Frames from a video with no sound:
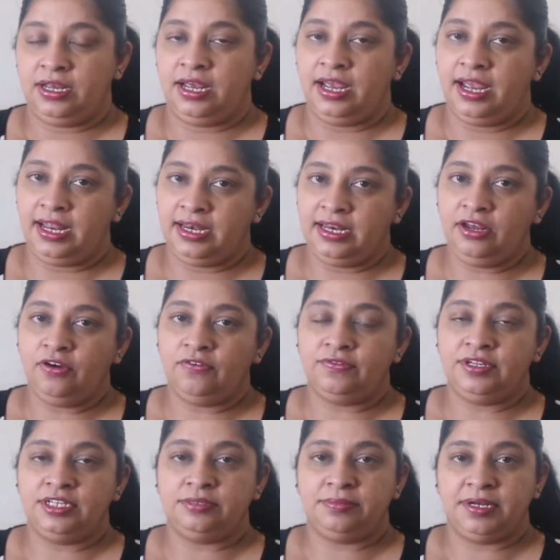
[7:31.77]
any of
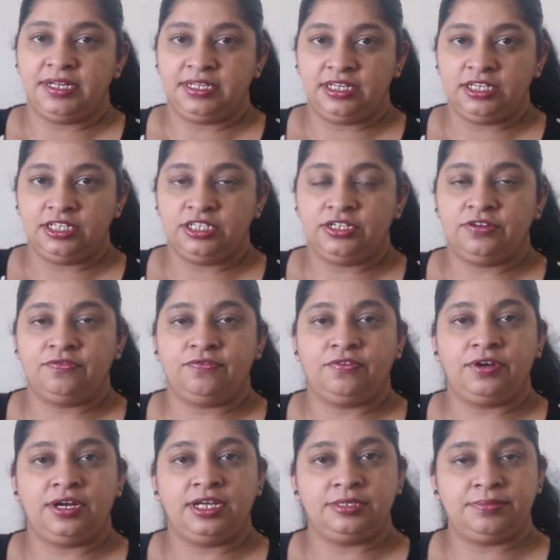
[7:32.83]
these methods for
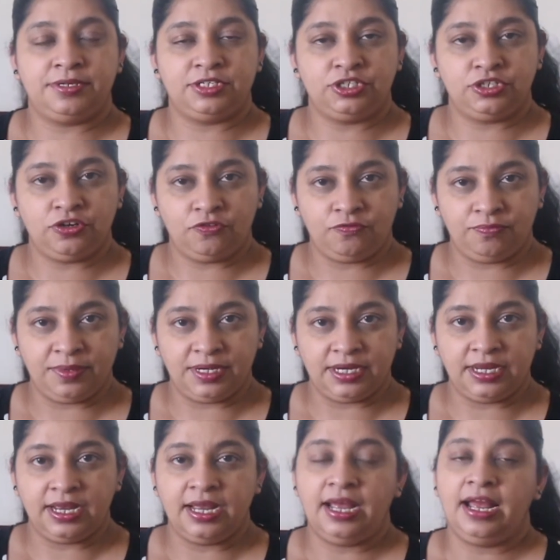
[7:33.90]
expression of milk
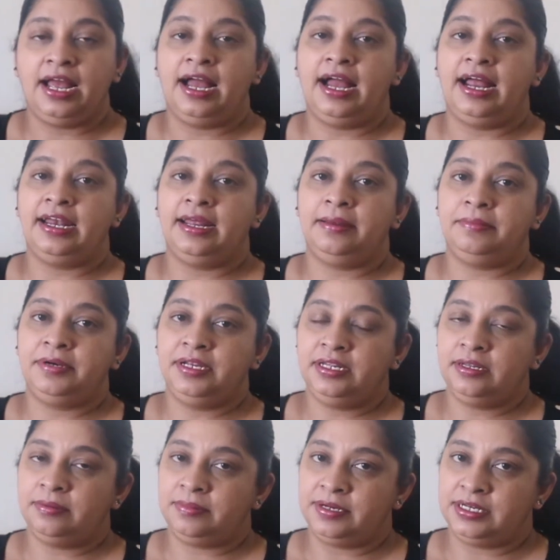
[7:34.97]
and empty
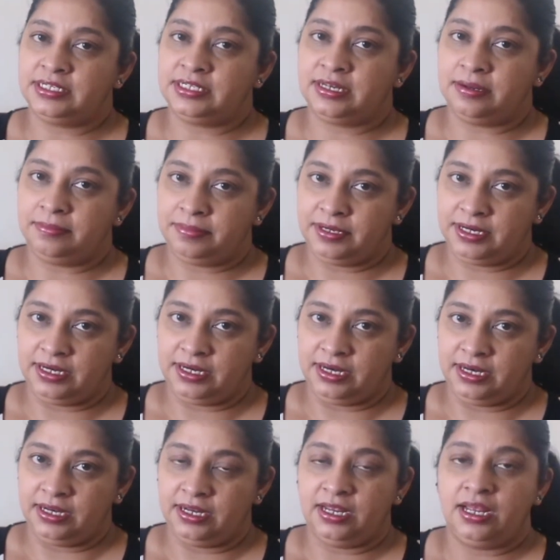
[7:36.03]
the breast completely.
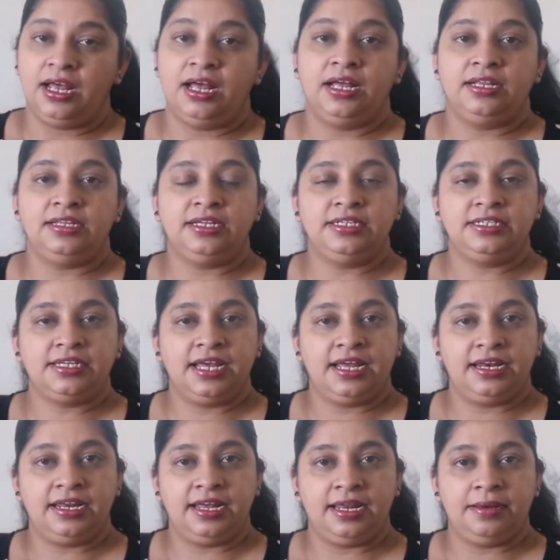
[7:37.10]
This
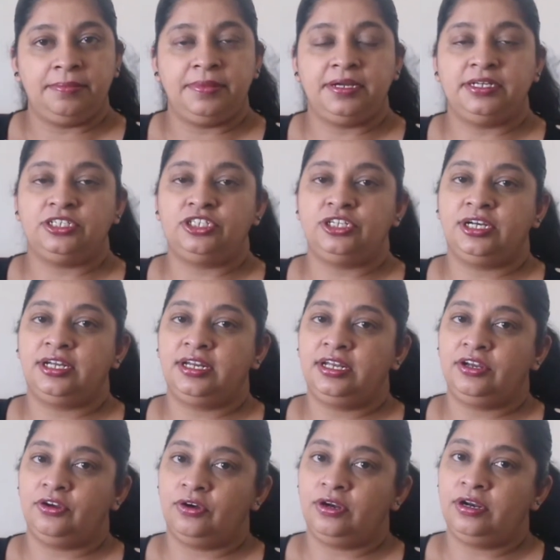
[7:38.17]
can help in triggering
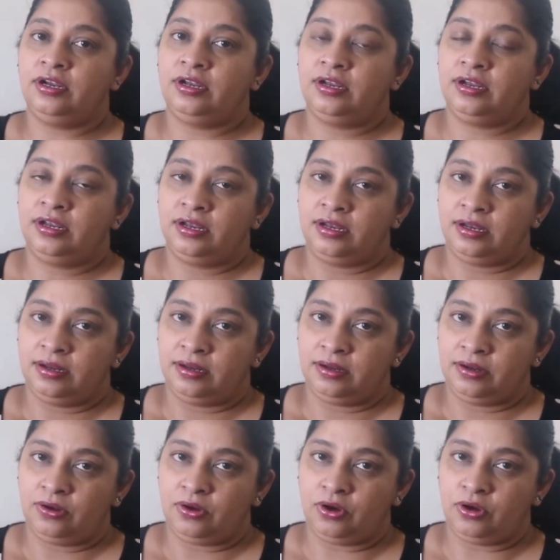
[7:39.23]
your
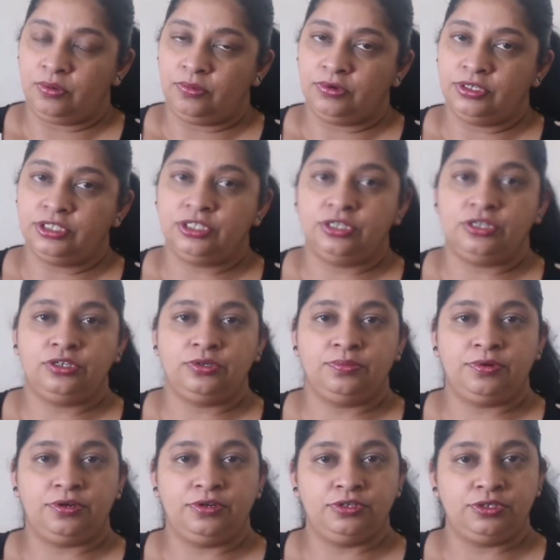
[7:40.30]
hormones to
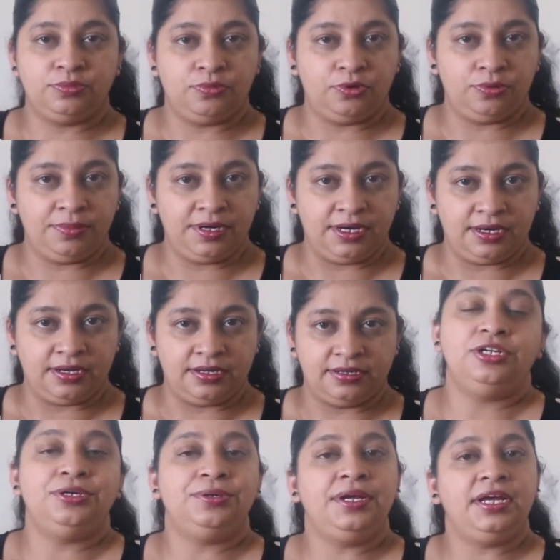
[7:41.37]
produce more milk.
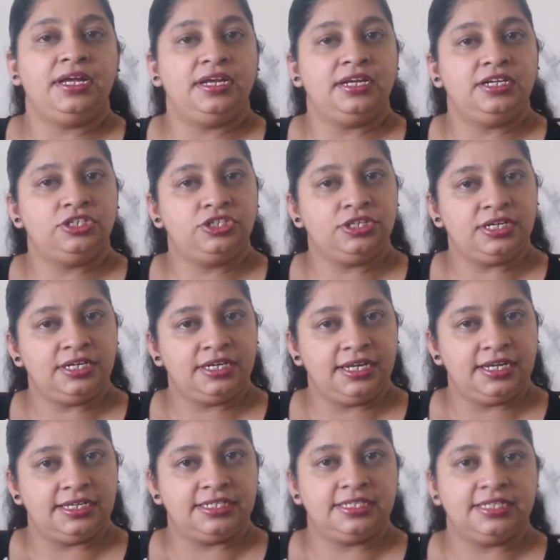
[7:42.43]
During initial
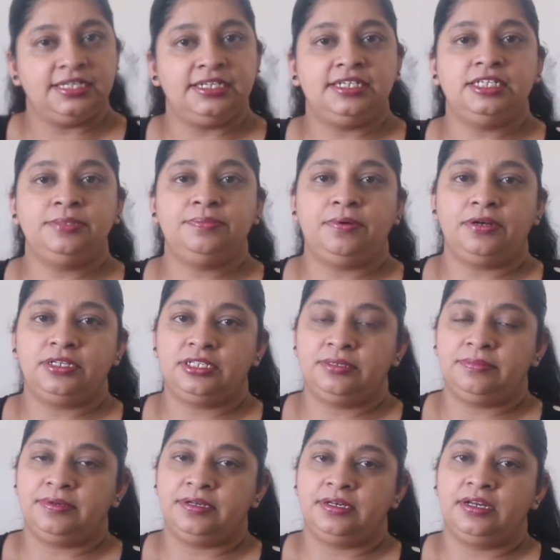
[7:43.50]
days, it is
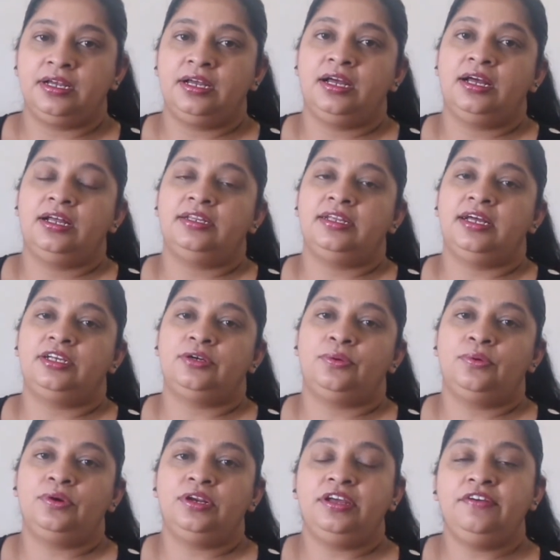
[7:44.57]
possible that
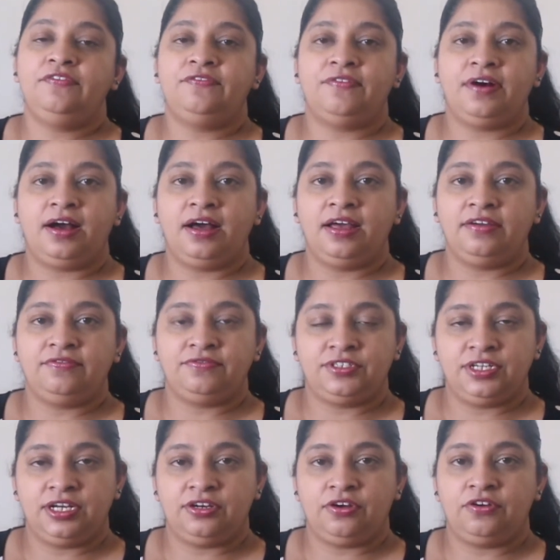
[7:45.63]
only 5,
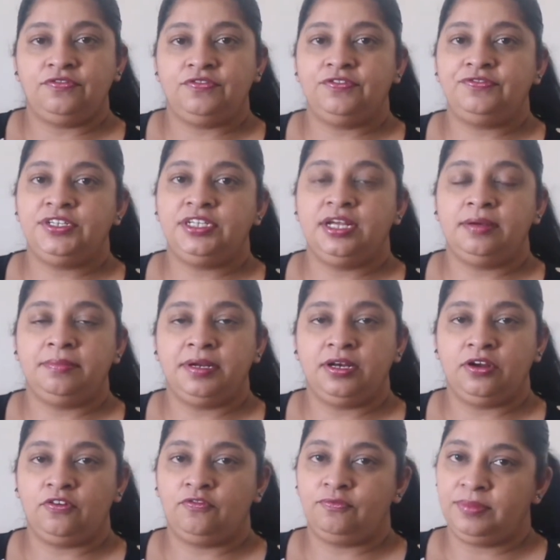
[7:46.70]
10 or 15 ml
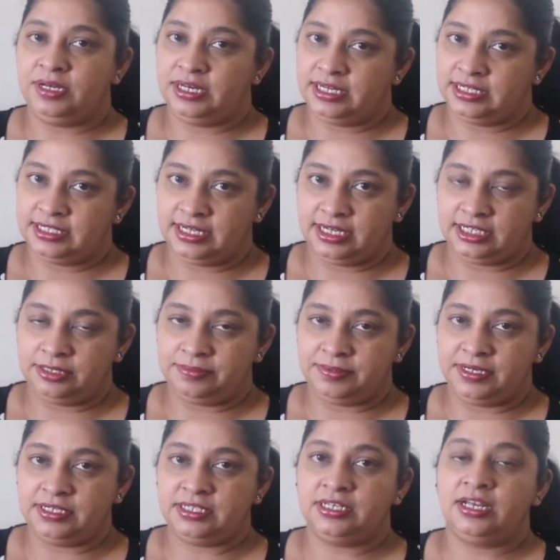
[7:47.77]
of milk is
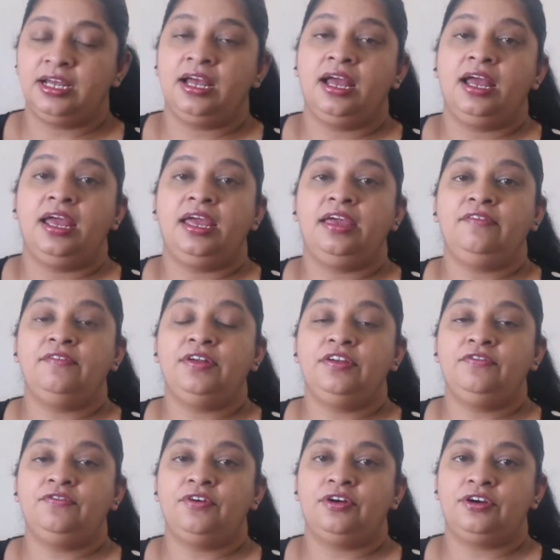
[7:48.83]
expressed, even
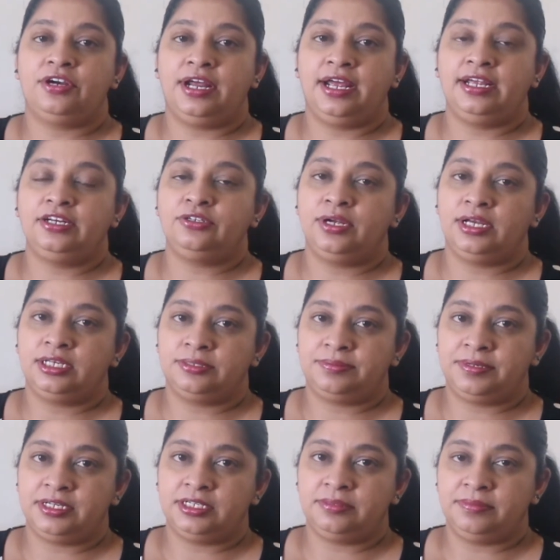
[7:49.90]
if you are trying to
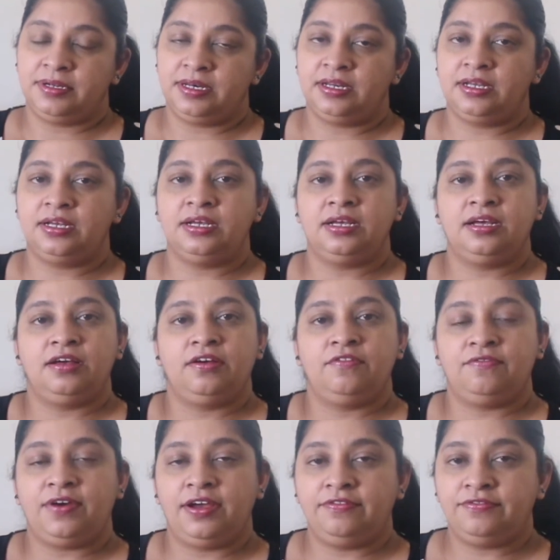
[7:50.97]
express milk
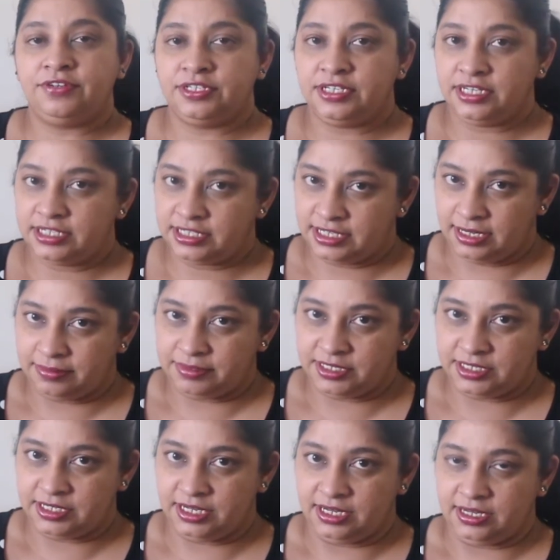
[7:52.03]
5 to 6 times a
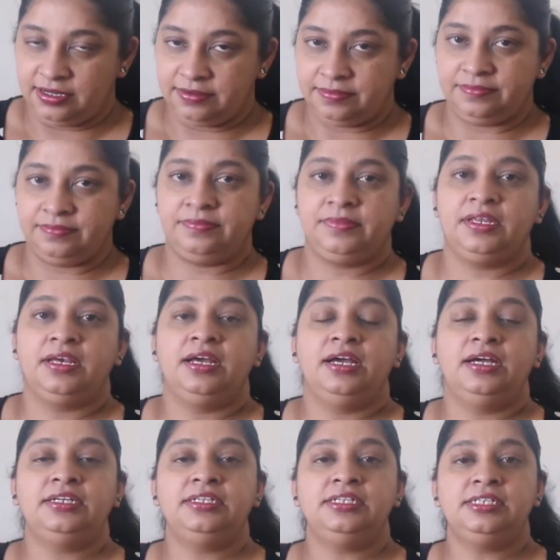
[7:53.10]
day.
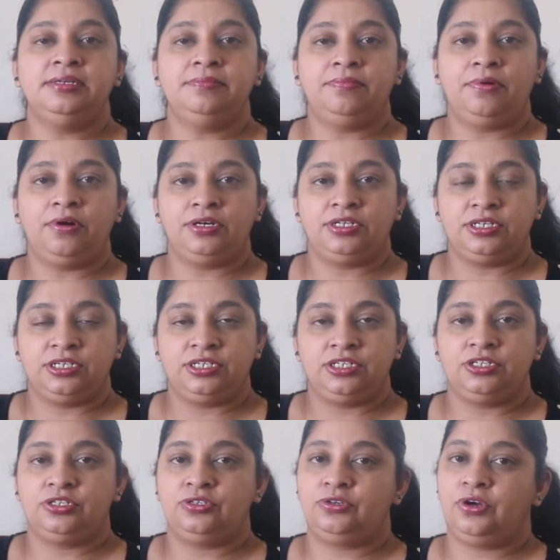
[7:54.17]
It is important
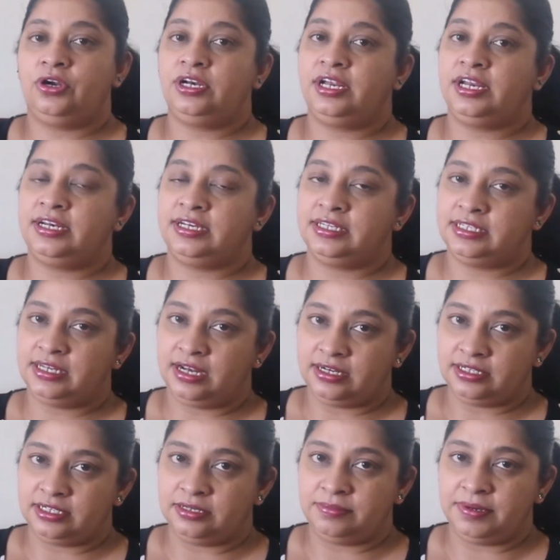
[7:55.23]
to not get
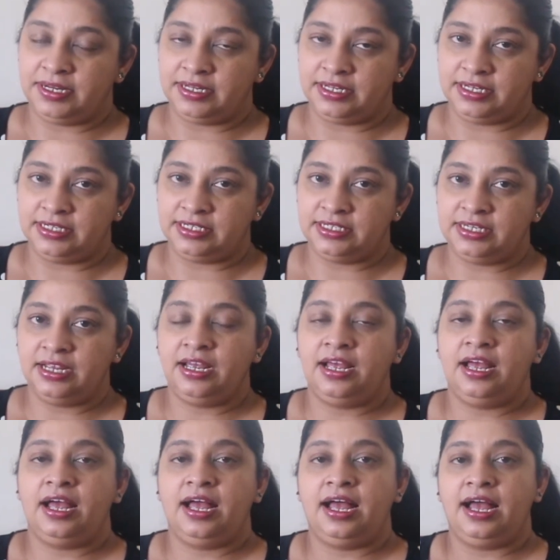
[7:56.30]
disheartened by this
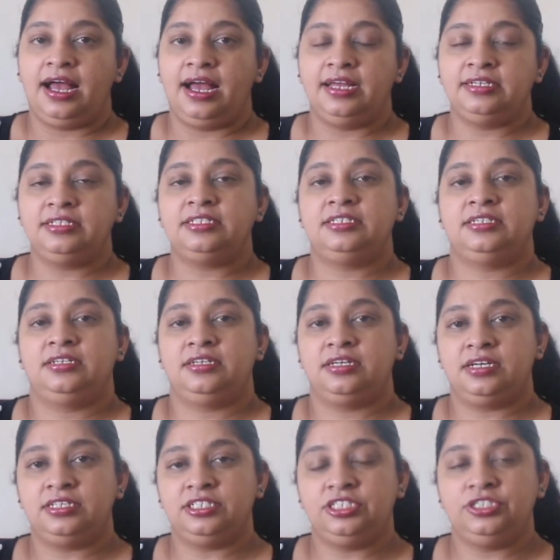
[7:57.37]
and
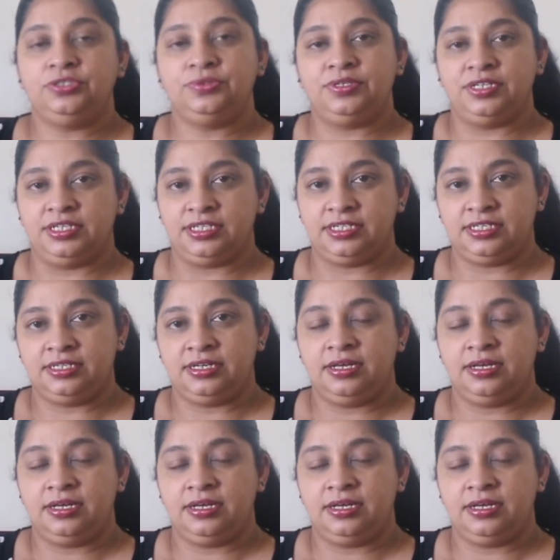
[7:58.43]
continue this,